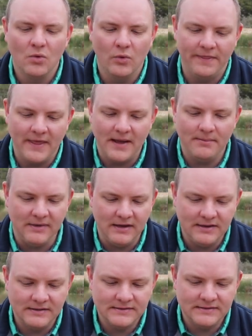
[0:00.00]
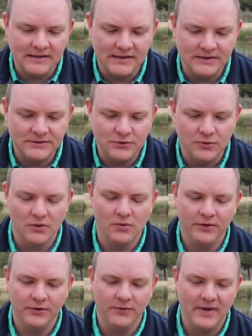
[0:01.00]
What that means is you are
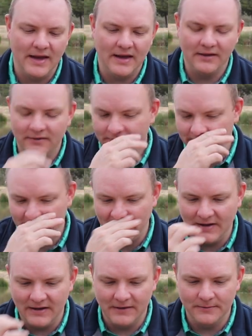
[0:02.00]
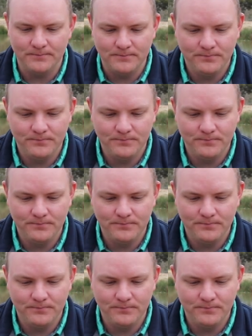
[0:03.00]
going to have uh,